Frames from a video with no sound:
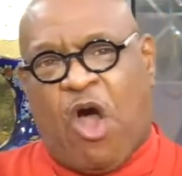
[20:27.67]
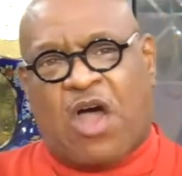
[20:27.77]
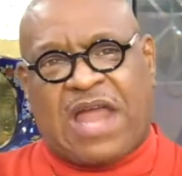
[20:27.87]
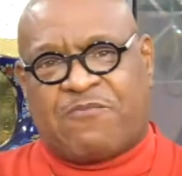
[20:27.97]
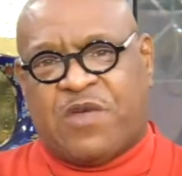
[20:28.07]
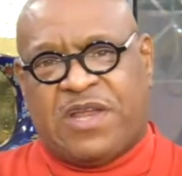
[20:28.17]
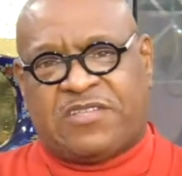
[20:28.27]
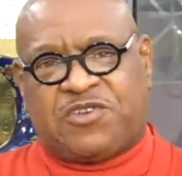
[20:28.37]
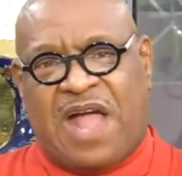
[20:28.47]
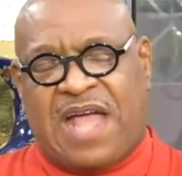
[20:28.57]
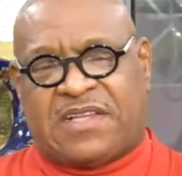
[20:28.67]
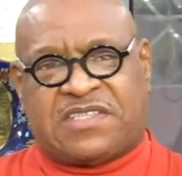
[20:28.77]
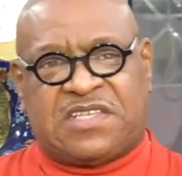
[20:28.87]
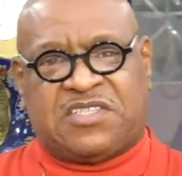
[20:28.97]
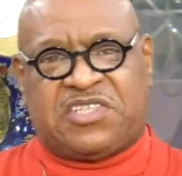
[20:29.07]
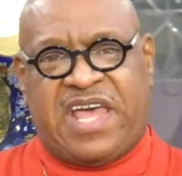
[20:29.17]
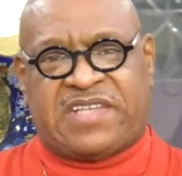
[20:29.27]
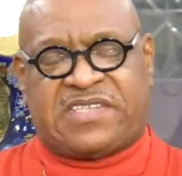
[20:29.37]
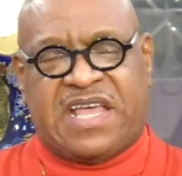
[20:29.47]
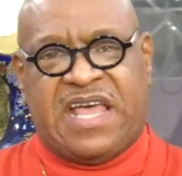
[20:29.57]
all I'm really trying to
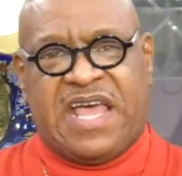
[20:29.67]
suggest